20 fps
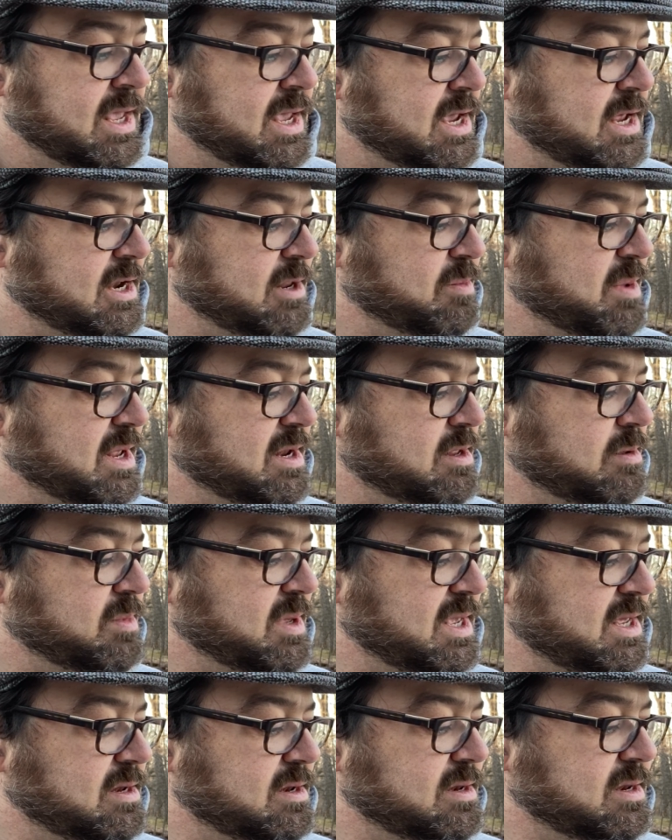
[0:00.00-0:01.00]
and he made him
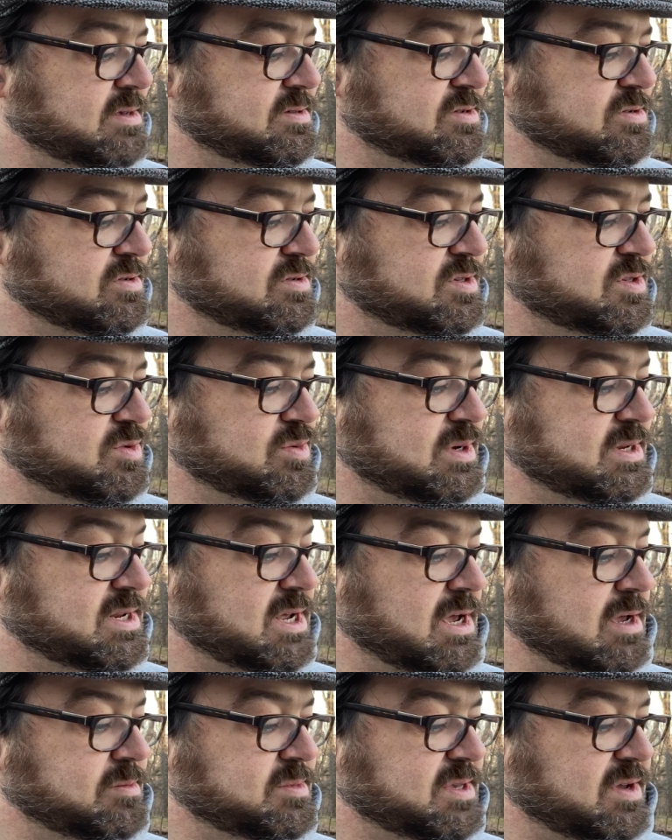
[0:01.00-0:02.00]
eat nizzards 3
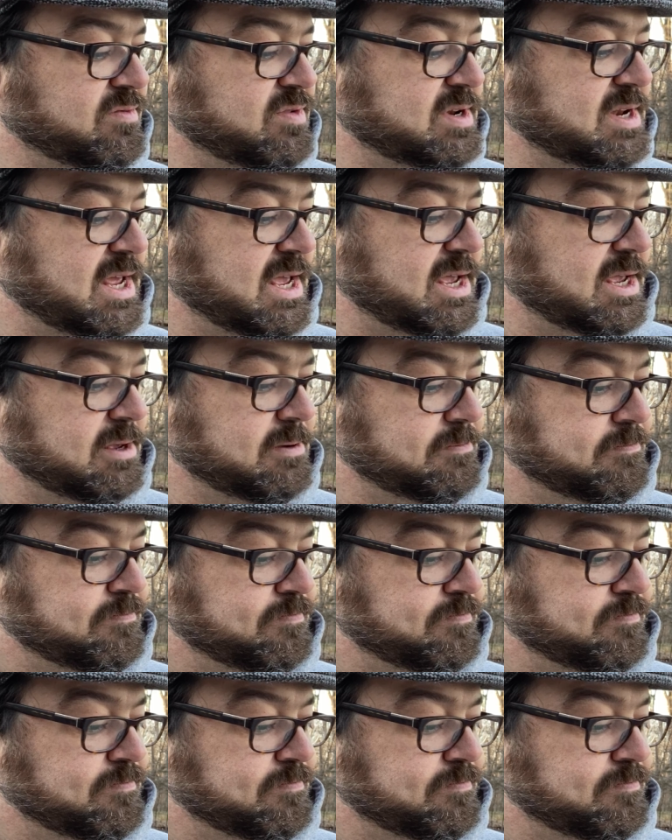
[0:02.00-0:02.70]
times every day.